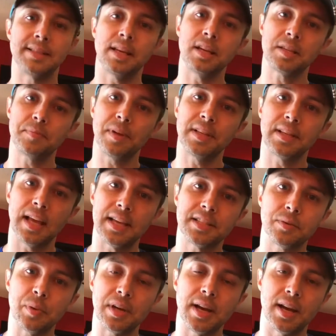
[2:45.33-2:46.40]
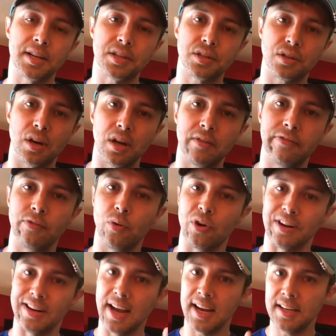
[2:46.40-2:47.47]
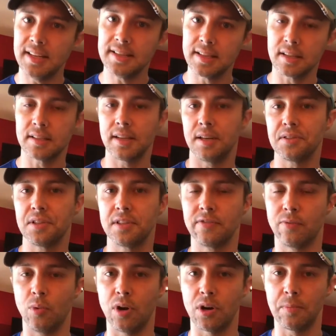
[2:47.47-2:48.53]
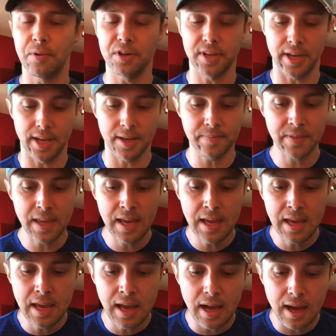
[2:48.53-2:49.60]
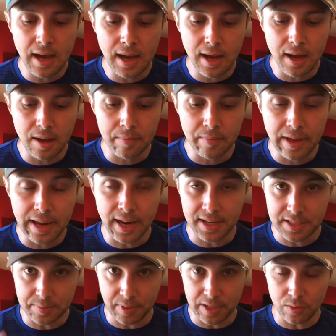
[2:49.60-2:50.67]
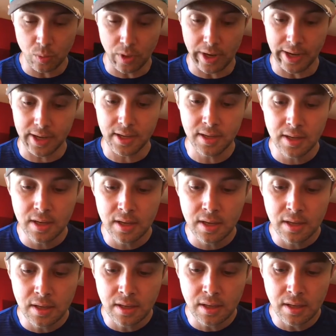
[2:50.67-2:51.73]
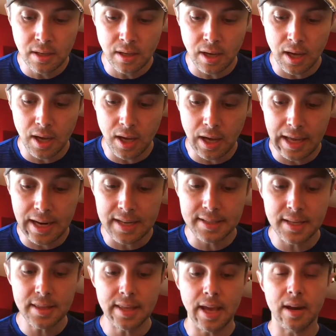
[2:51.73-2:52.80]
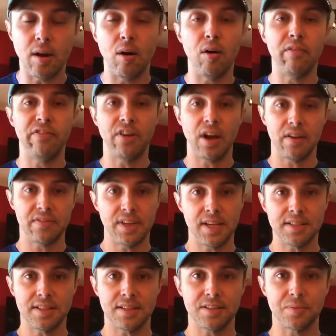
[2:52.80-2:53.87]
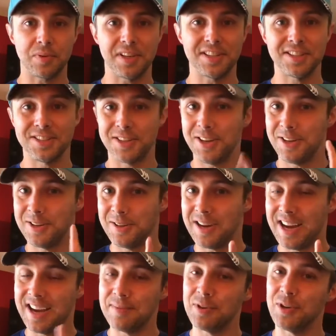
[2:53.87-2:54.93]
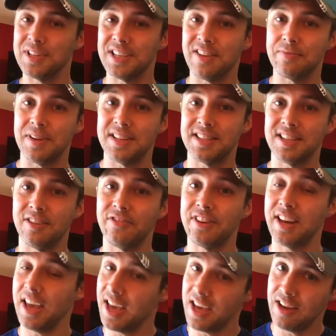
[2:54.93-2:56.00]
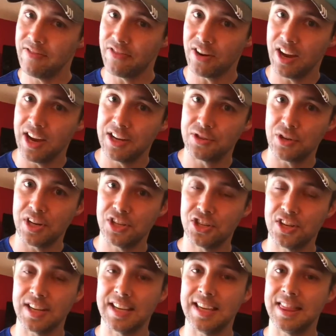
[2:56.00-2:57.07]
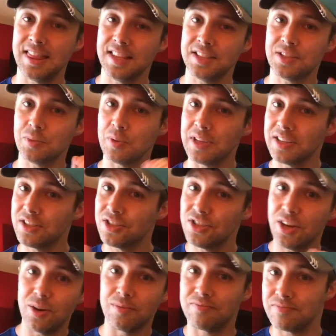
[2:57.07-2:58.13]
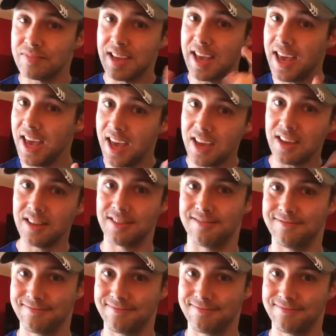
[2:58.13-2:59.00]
As I explained last week, I strive for 96 ounces of water per day, and I explained why. And I did that all 5 days this week, so I'm going to give myself an A for hydration again this week. So, A.